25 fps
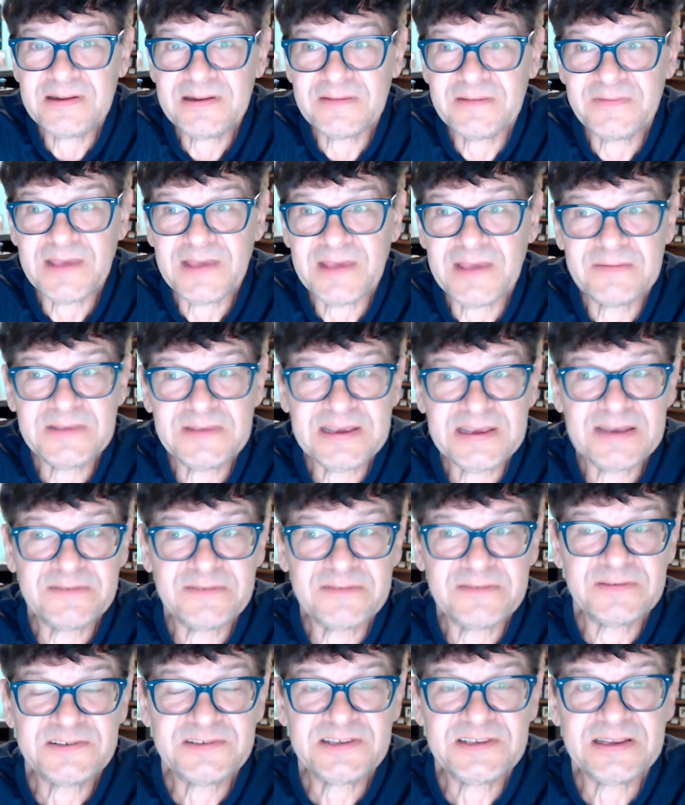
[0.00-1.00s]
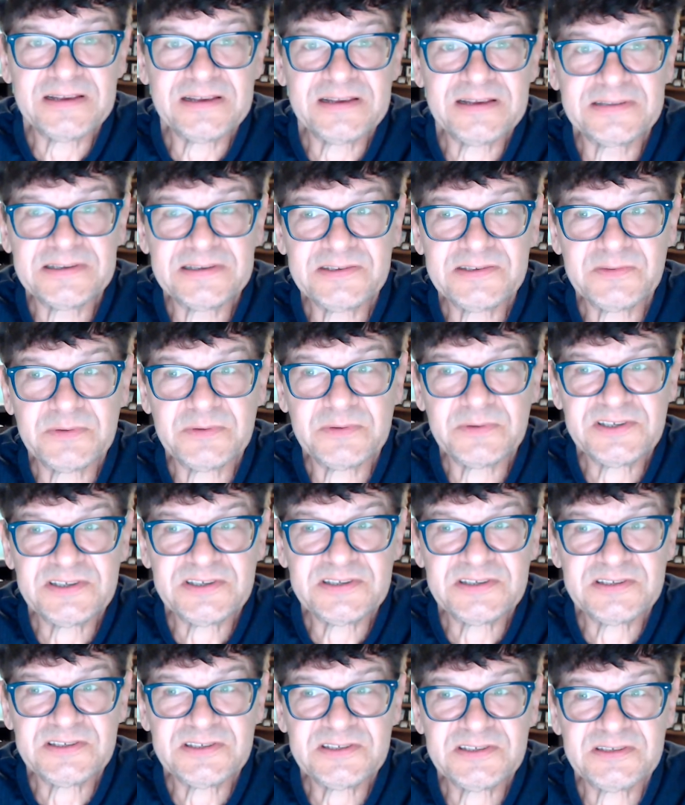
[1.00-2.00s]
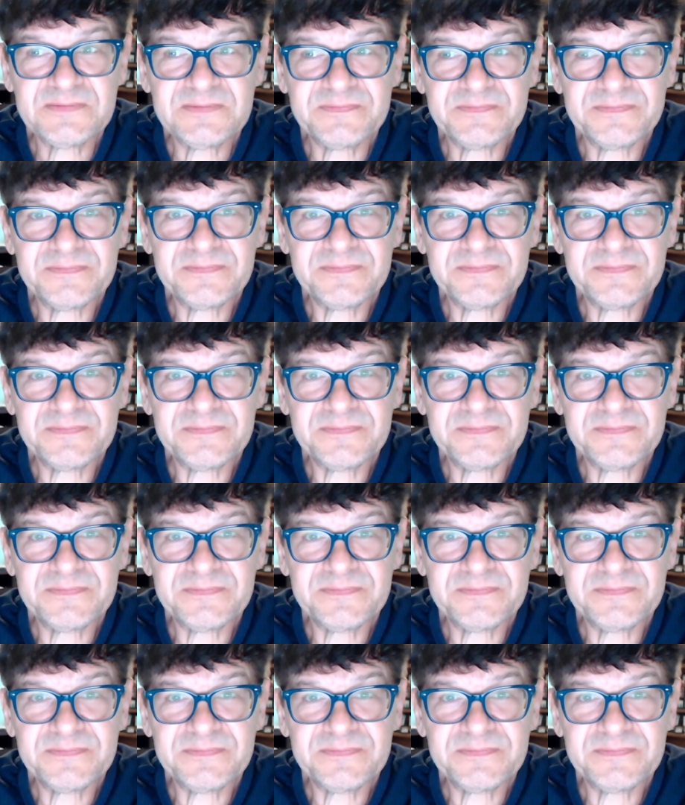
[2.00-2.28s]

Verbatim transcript: if they have the gift of singleness, which is,